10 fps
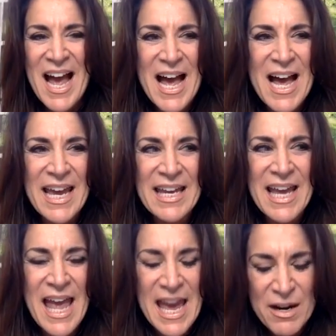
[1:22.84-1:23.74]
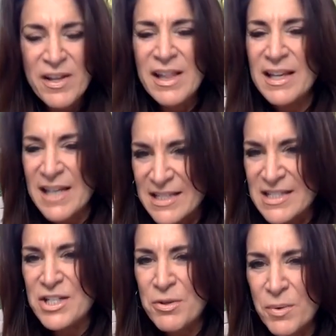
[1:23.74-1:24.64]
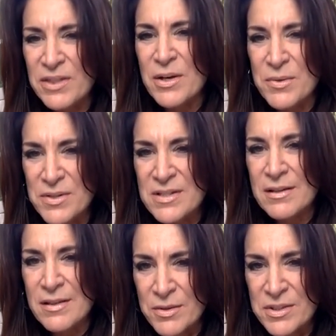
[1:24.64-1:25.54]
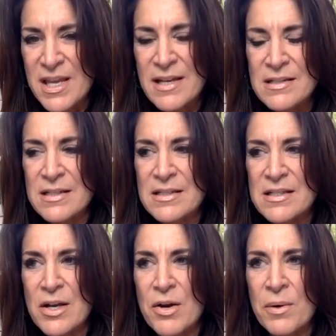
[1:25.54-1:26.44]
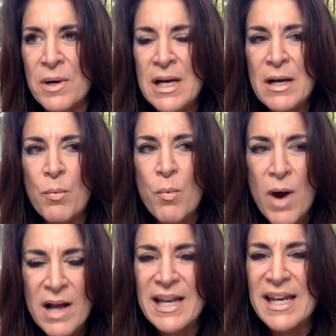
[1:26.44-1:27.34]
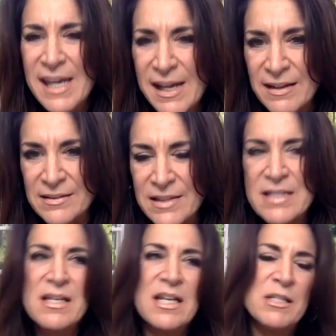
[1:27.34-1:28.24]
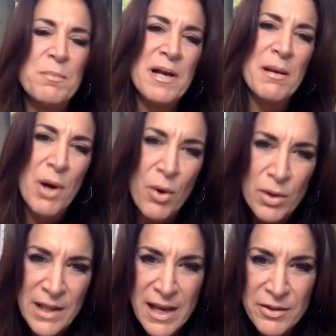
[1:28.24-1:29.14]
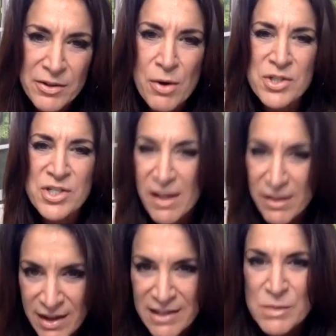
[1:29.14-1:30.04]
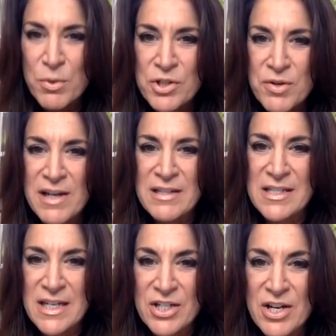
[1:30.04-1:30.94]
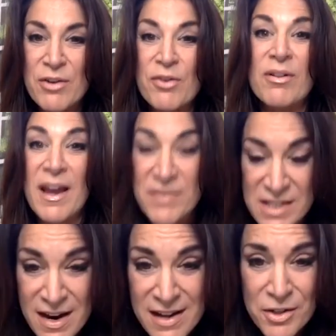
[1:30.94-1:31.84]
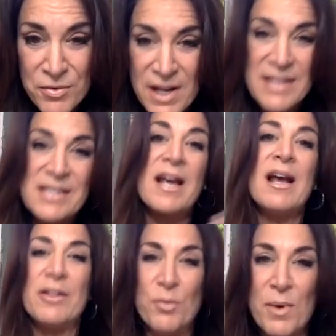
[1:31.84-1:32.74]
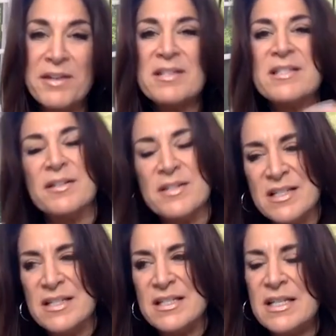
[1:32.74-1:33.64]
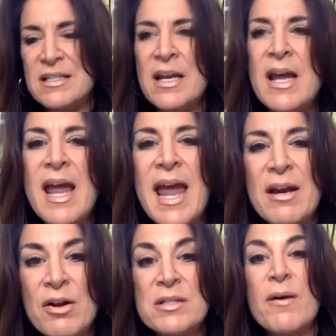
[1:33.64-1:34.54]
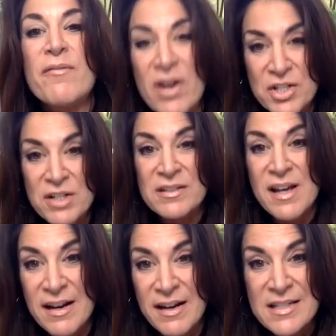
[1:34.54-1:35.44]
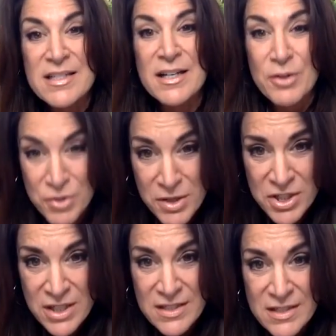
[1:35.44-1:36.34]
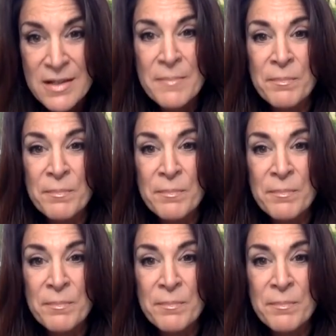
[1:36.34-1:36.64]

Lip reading: I had a feeling it had to do with those things. So while I healed, I studied to become a whole health coach, a health expert trained to teach how your lifestyle creates health or wellness, illness and disease, and also a functional diagnostic nutritionist,